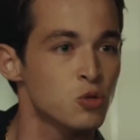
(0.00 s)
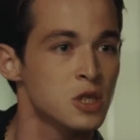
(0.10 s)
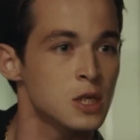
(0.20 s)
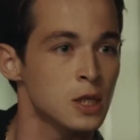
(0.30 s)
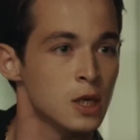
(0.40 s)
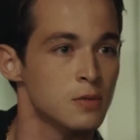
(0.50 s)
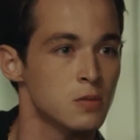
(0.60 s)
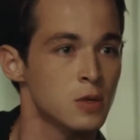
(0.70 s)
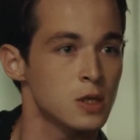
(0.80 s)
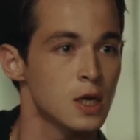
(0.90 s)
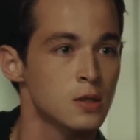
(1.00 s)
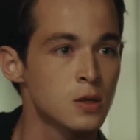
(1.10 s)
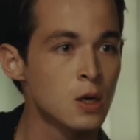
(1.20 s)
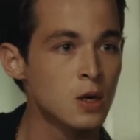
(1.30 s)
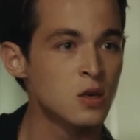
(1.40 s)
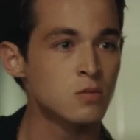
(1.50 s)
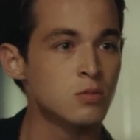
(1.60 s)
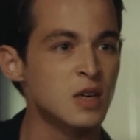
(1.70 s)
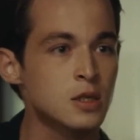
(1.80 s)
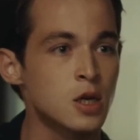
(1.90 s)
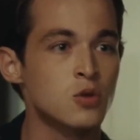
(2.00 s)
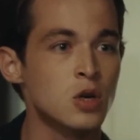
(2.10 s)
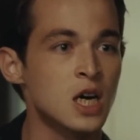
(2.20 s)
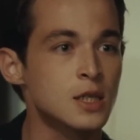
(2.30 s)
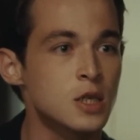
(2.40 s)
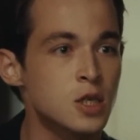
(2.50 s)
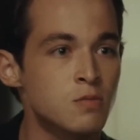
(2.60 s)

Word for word: about Can Bartu's romantic relationship.